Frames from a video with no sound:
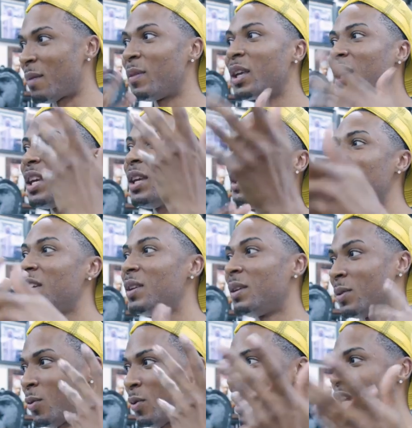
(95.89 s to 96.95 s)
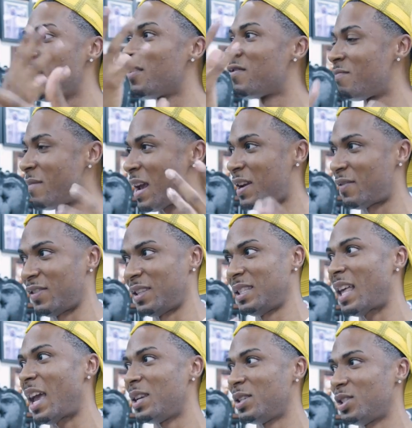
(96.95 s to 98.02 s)
I'm okay. The king and queen of
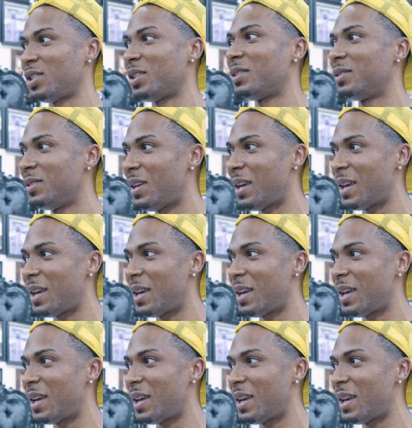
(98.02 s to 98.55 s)
manifestation. Got you.